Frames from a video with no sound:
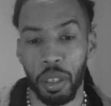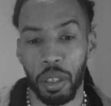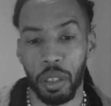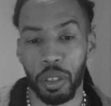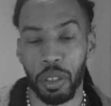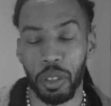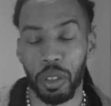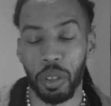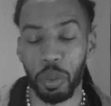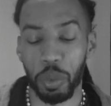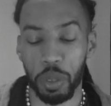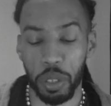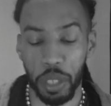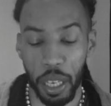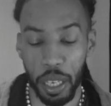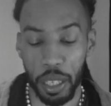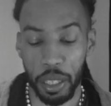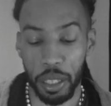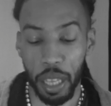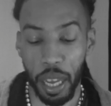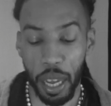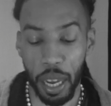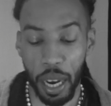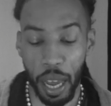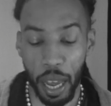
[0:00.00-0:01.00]
So take
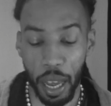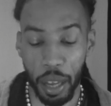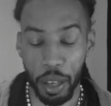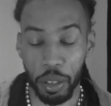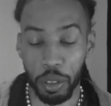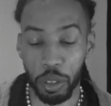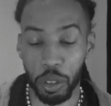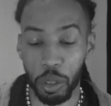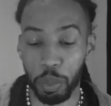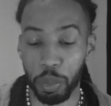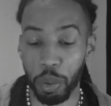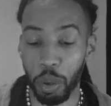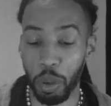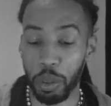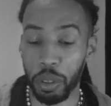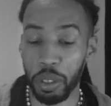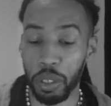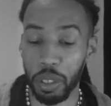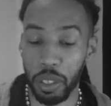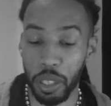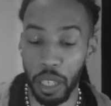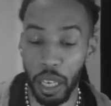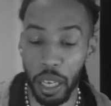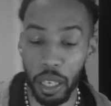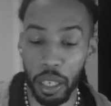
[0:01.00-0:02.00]
that how you're supposed to
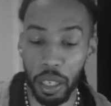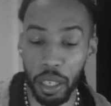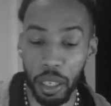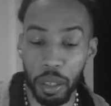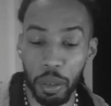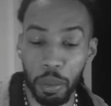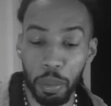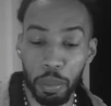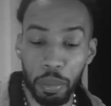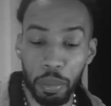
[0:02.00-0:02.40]
take it.